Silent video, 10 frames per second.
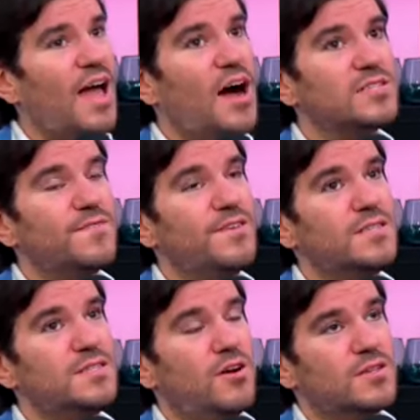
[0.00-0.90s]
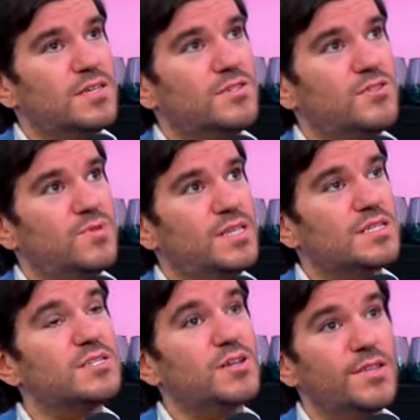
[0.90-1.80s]
also feel it's a hard thing too with these,
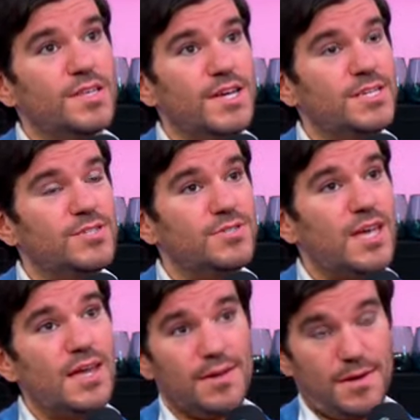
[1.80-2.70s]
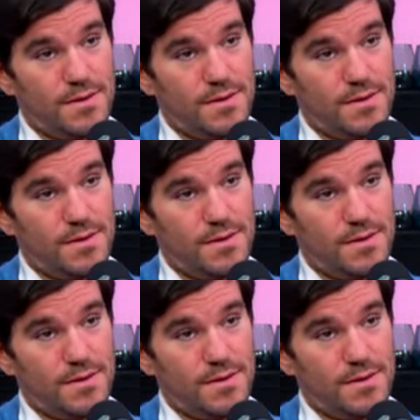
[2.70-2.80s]
because all the ladies do say, and